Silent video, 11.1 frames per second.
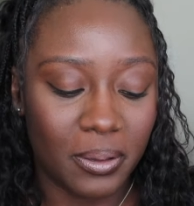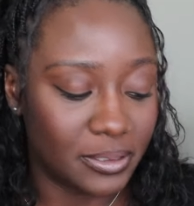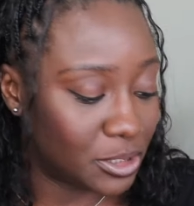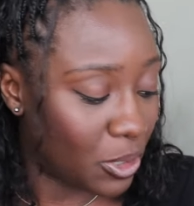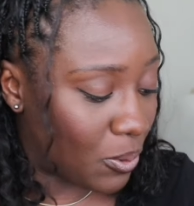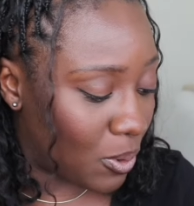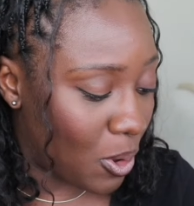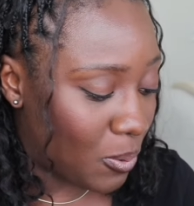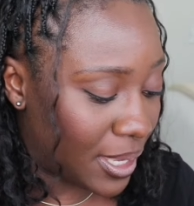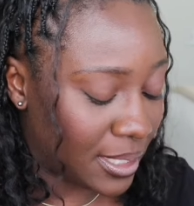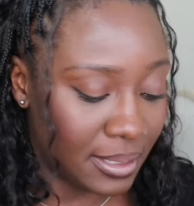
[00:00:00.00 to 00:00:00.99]
So,
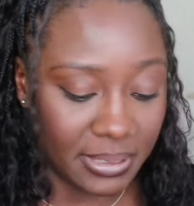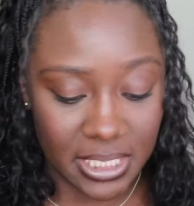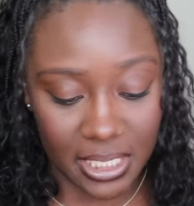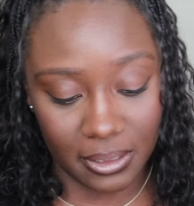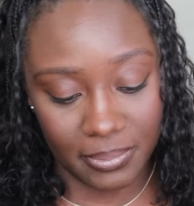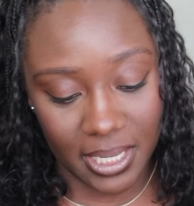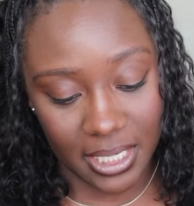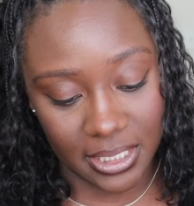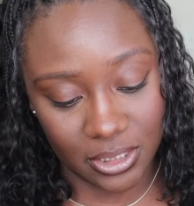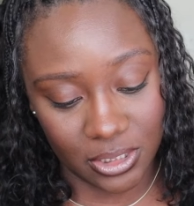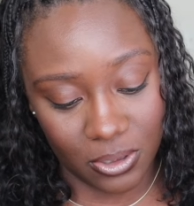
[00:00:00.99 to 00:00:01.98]
oh wait, let me tell you about
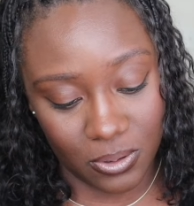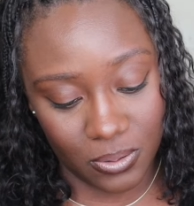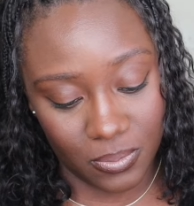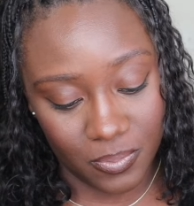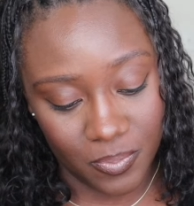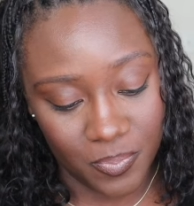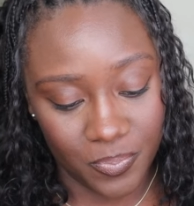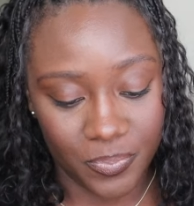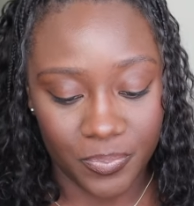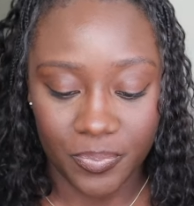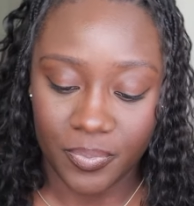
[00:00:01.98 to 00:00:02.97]
it. So
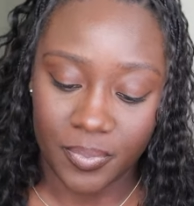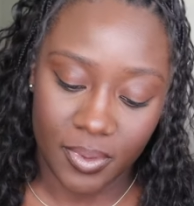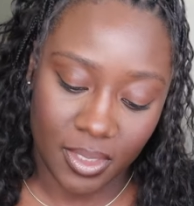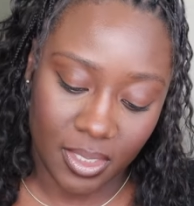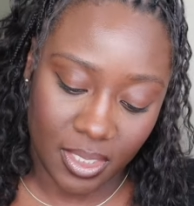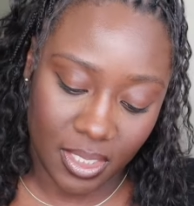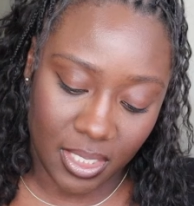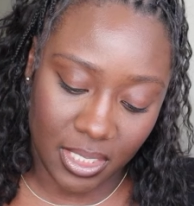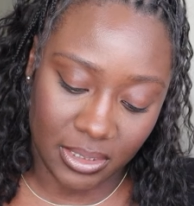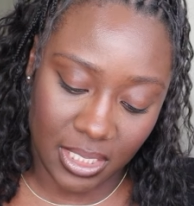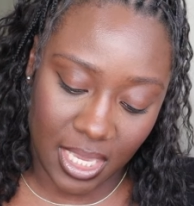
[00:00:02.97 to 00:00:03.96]

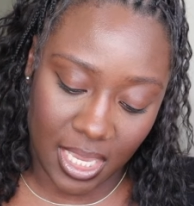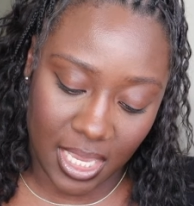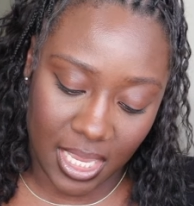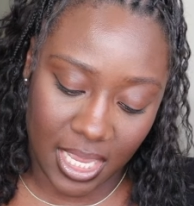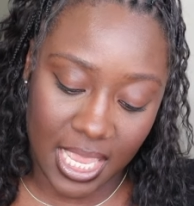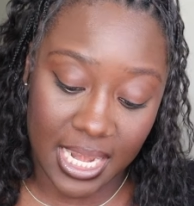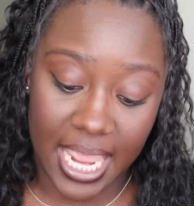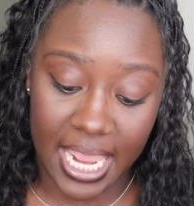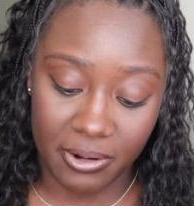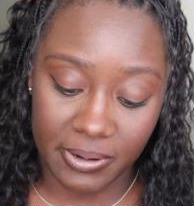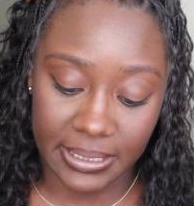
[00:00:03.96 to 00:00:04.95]
it's a an
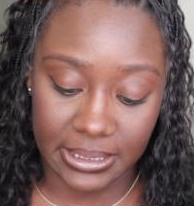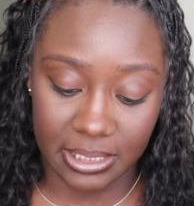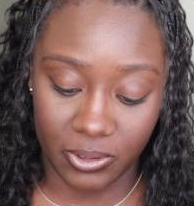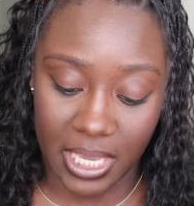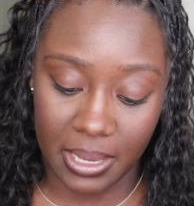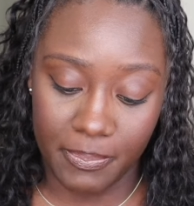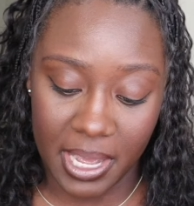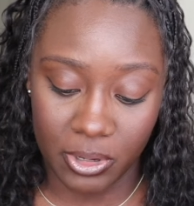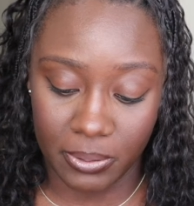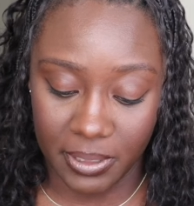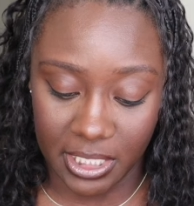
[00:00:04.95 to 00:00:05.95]
airy, silky
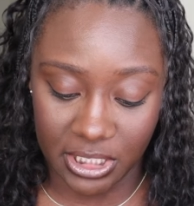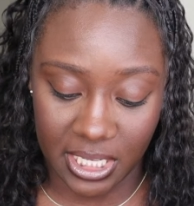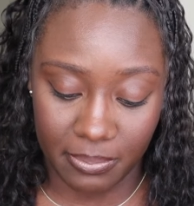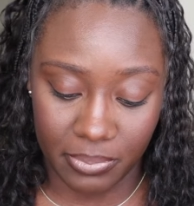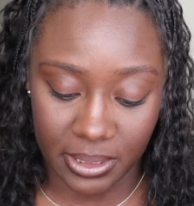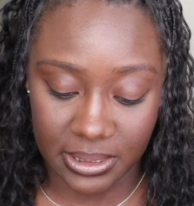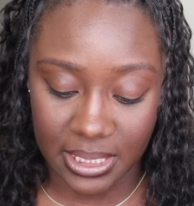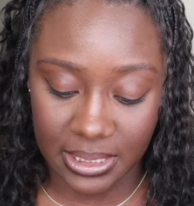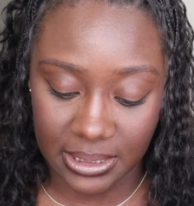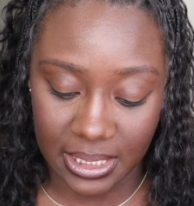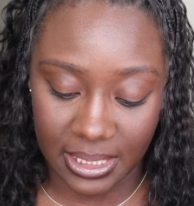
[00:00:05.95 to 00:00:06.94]
powder blush that brings
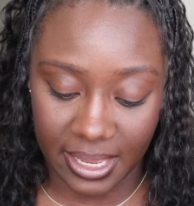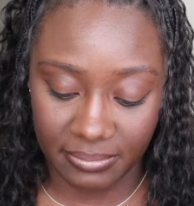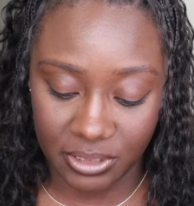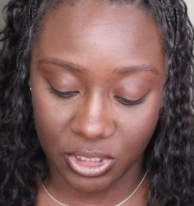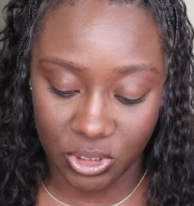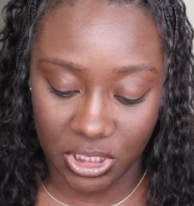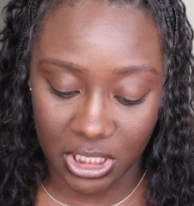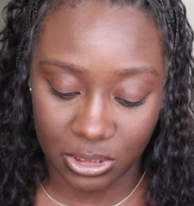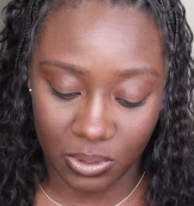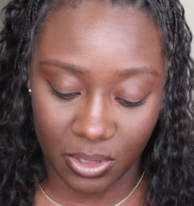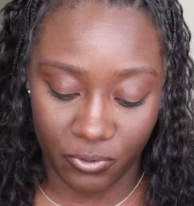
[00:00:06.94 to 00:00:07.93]
instant life to your
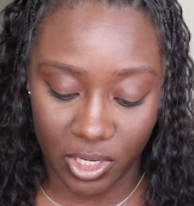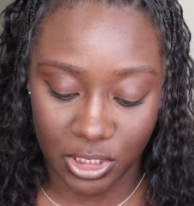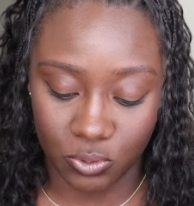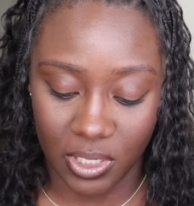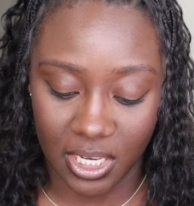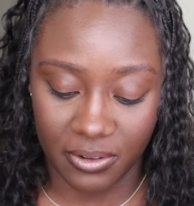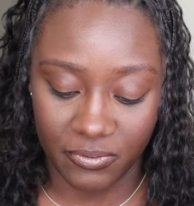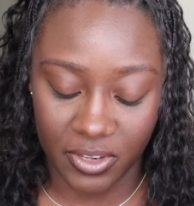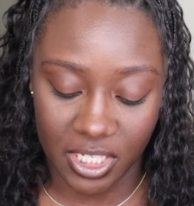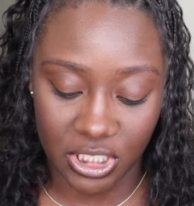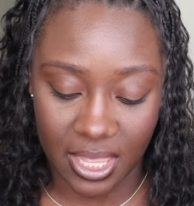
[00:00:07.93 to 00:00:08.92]
cheeks with a fresh, radiant
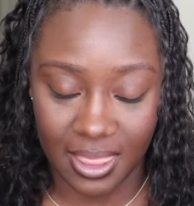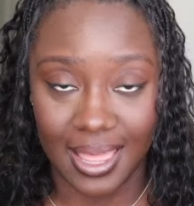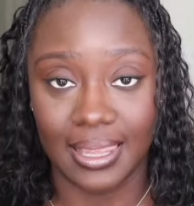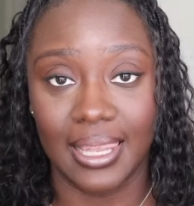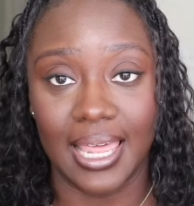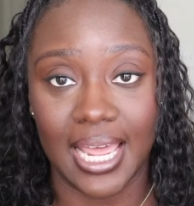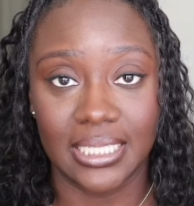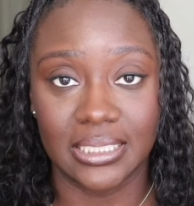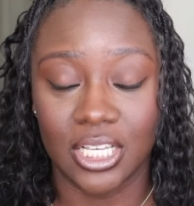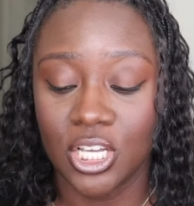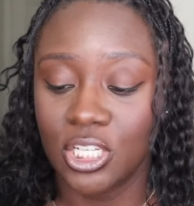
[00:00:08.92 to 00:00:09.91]
flush that
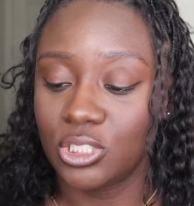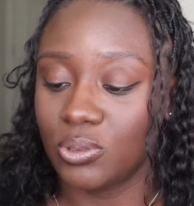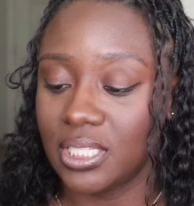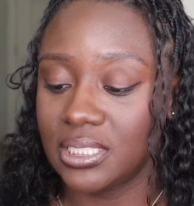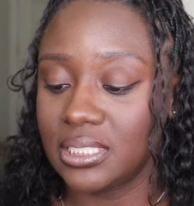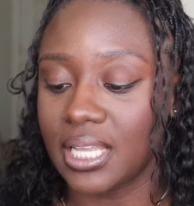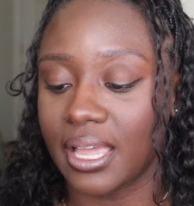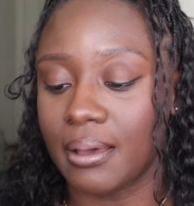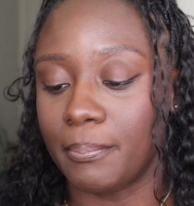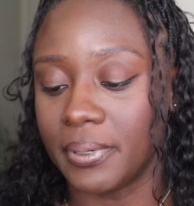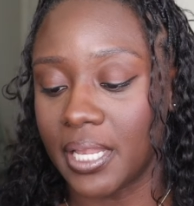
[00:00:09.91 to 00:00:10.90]
lasts. So this is
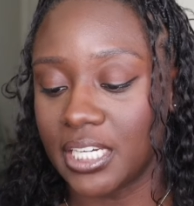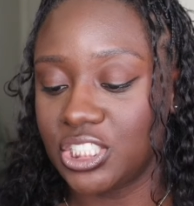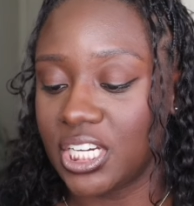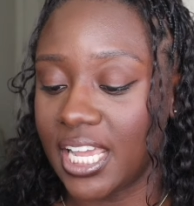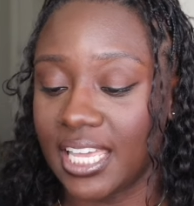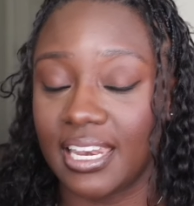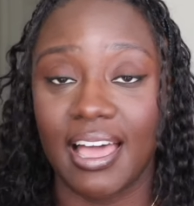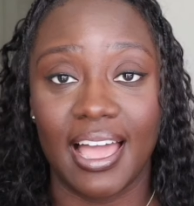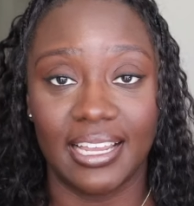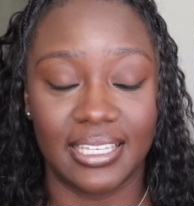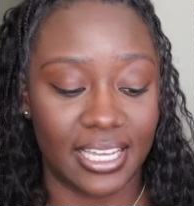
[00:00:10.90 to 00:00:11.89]
like a blush and a
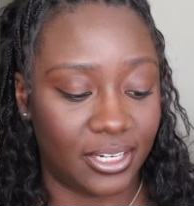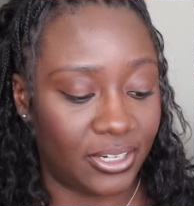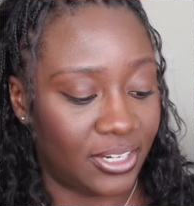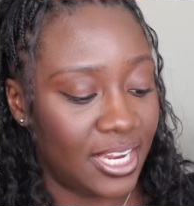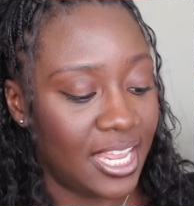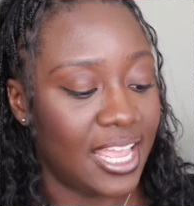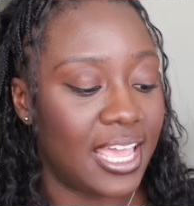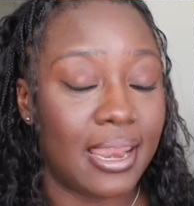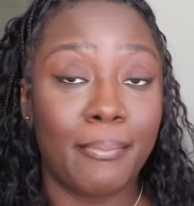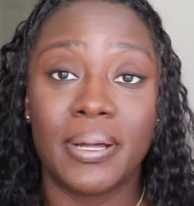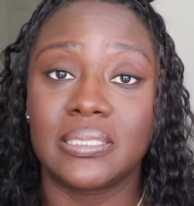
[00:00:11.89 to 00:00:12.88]
highlighter.
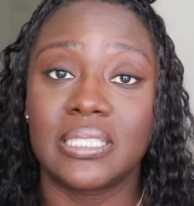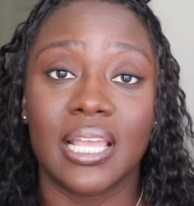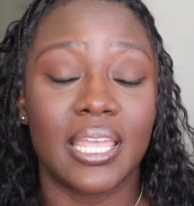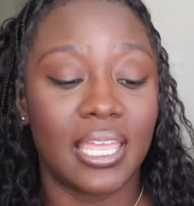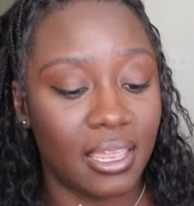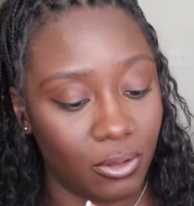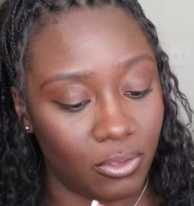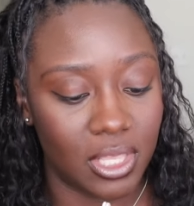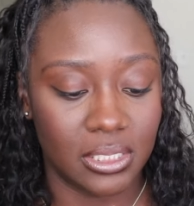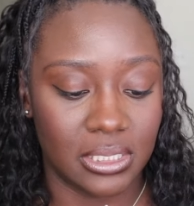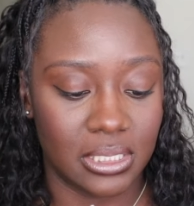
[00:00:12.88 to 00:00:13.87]
And I'm about to kill
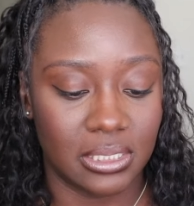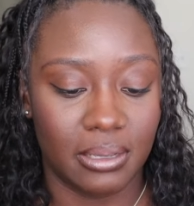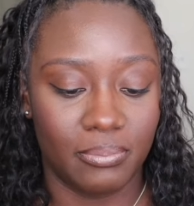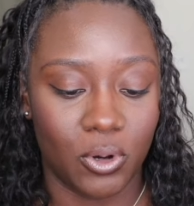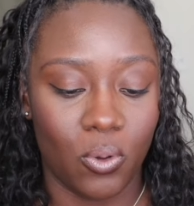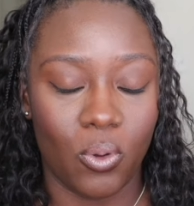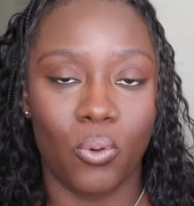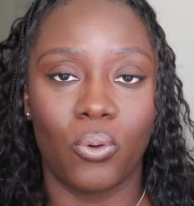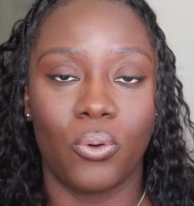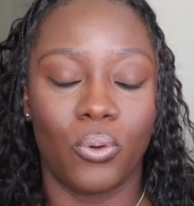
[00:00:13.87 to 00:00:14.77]
this this summer. Oh,